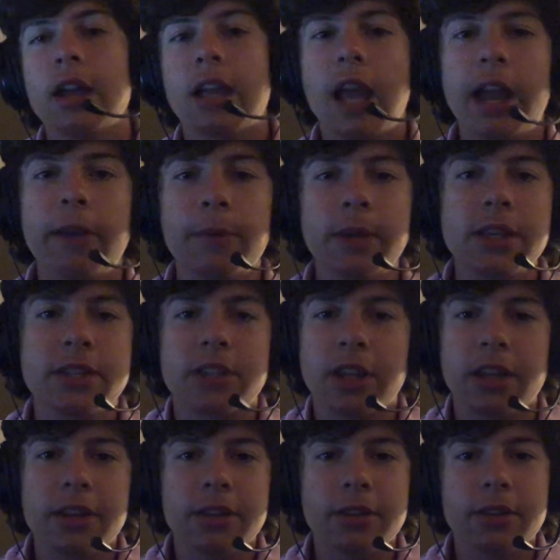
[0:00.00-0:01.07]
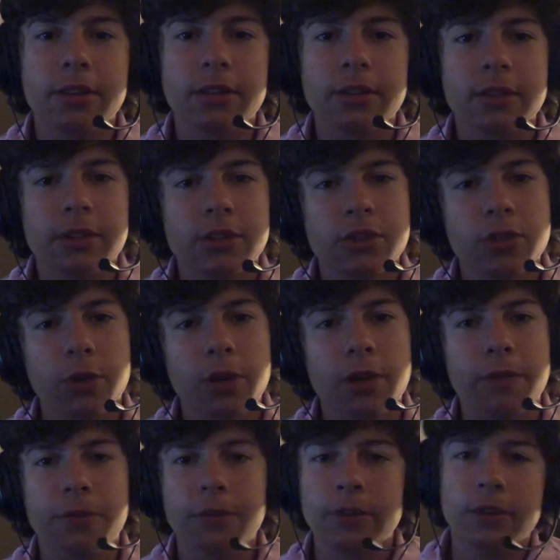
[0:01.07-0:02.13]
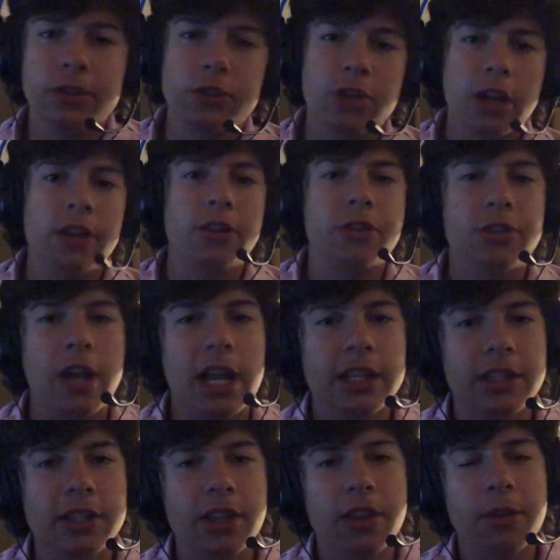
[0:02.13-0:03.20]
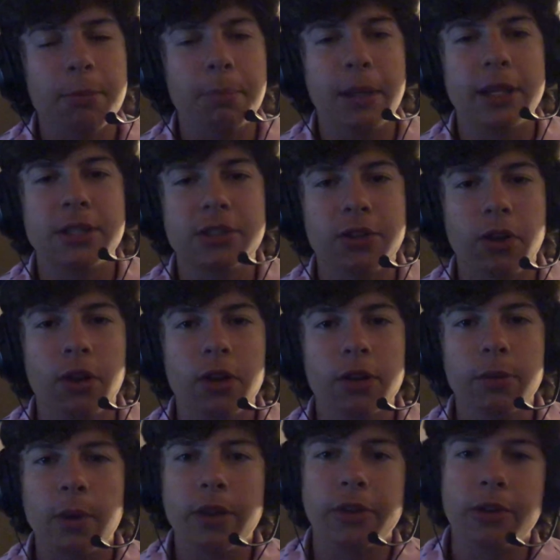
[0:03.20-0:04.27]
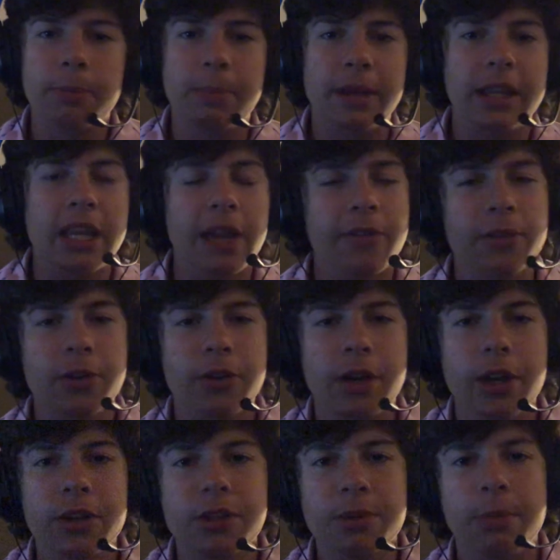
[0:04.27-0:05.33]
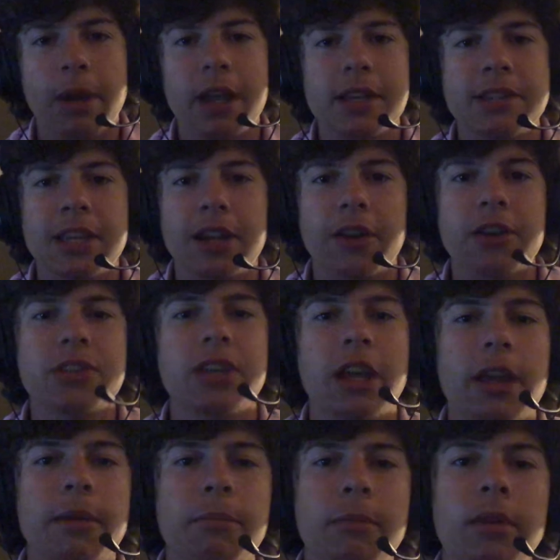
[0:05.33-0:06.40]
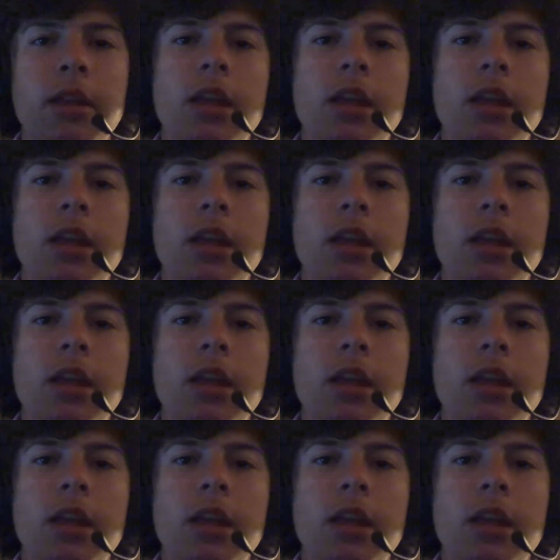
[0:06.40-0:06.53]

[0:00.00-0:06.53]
Kyrie is gonna sort of try to attract another big star, whether it be Kevin Durant or Tobias Harris. I'm